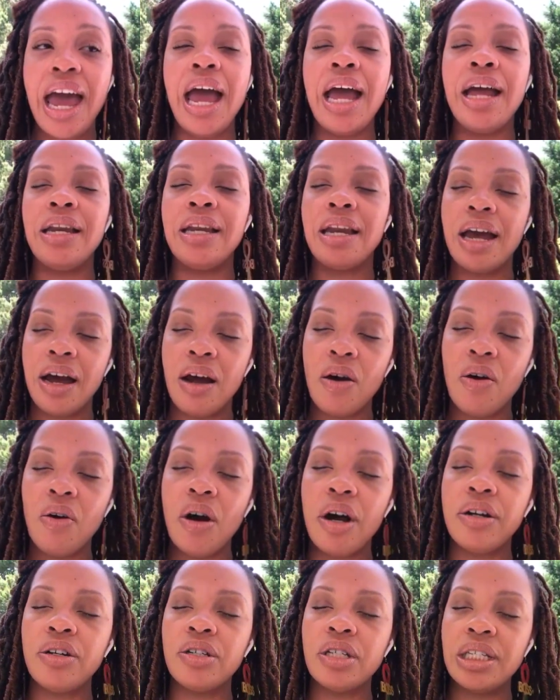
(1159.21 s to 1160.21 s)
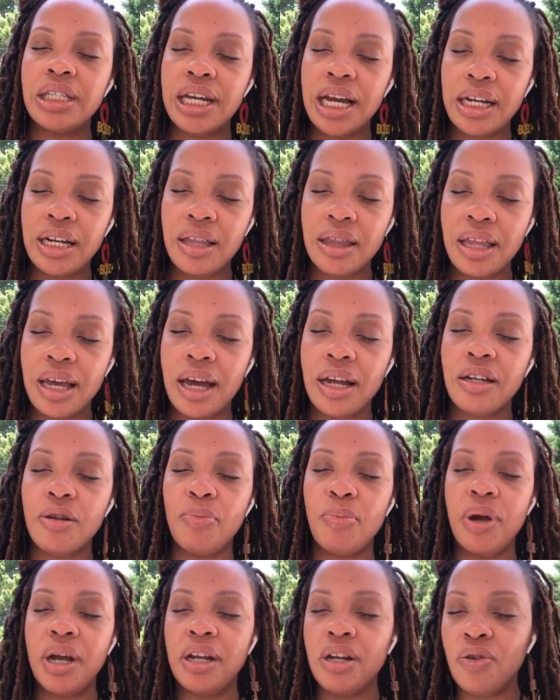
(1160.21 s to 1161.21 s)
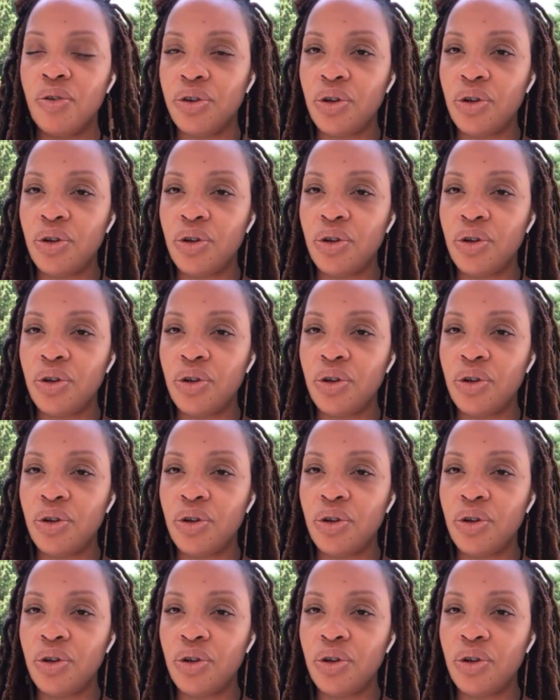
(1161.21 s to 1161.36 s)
And now understanding that depending